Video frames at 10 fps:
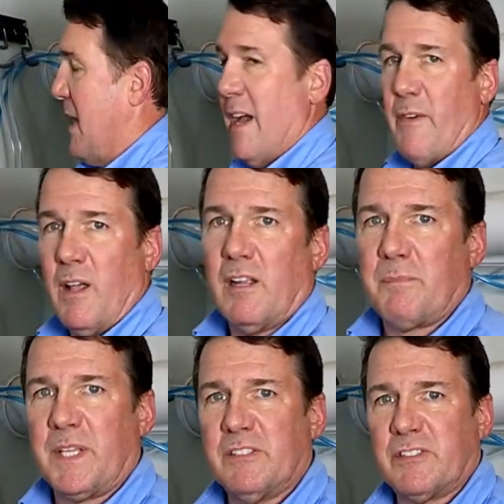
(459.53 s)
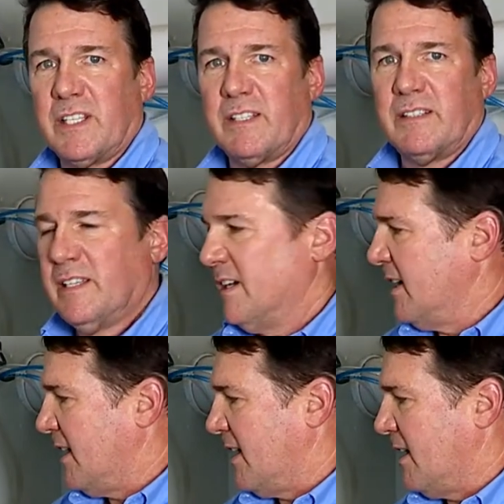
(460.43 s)
we have all our pins in,
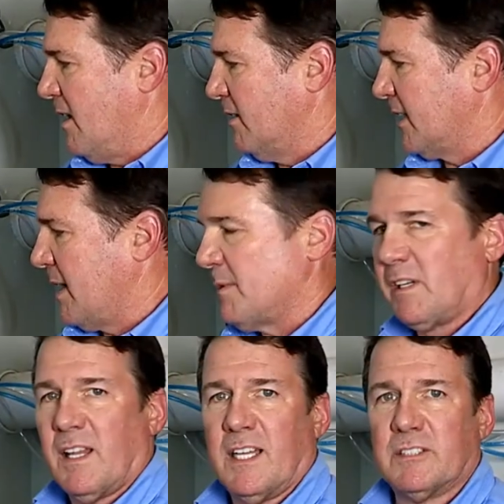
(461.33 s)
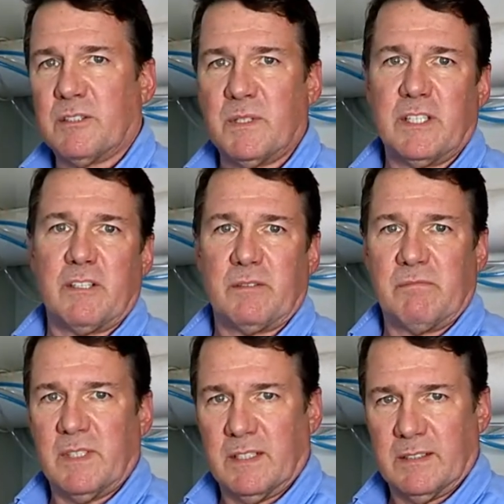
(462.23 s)
uh, all the chemical lines are in the
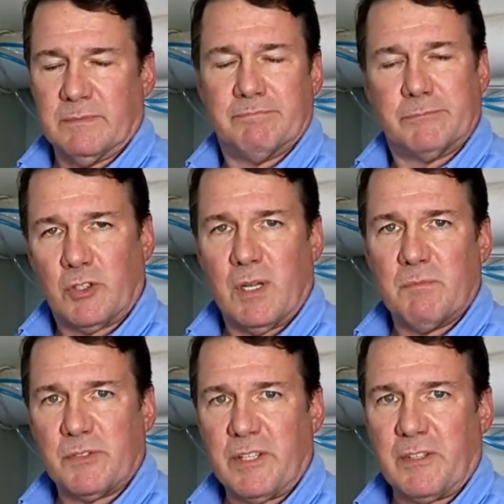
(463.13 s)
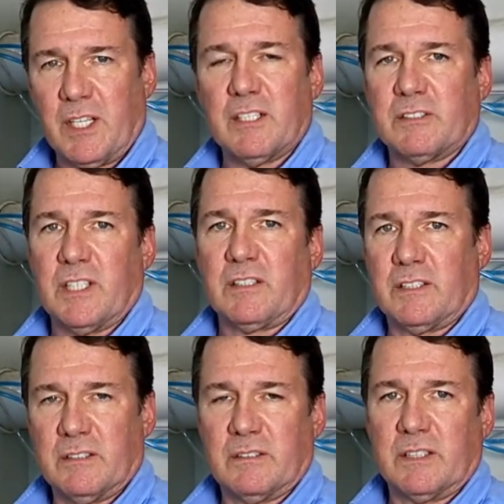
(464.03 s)
drums that they're gonna suck
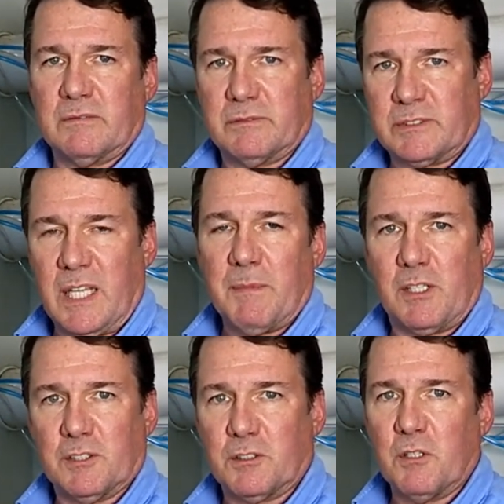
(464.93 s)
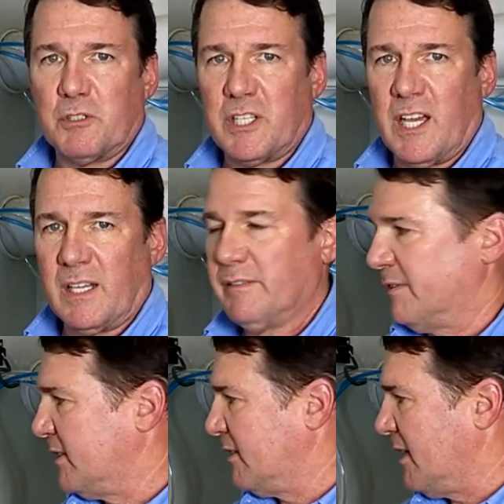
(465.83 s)
the chemical solution out
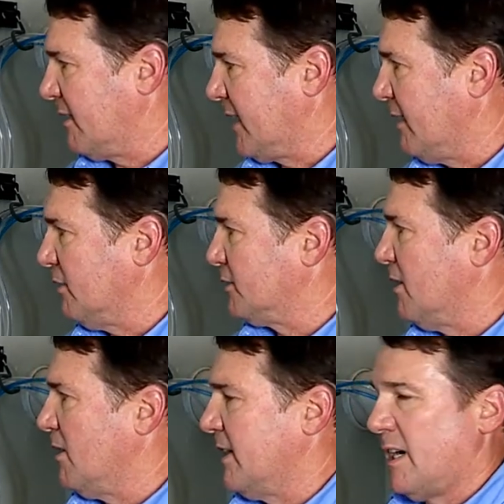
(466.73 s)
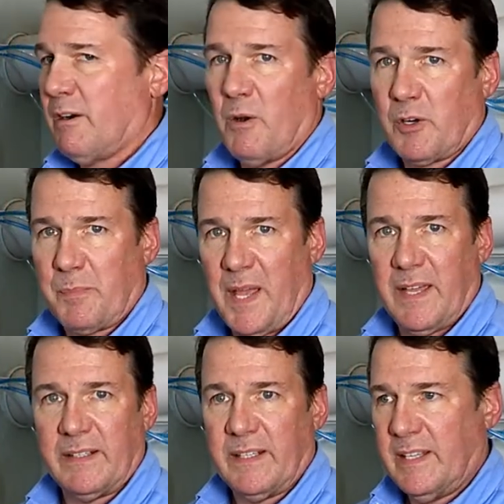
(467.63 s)
of, uh, our KennelSol and our odor pet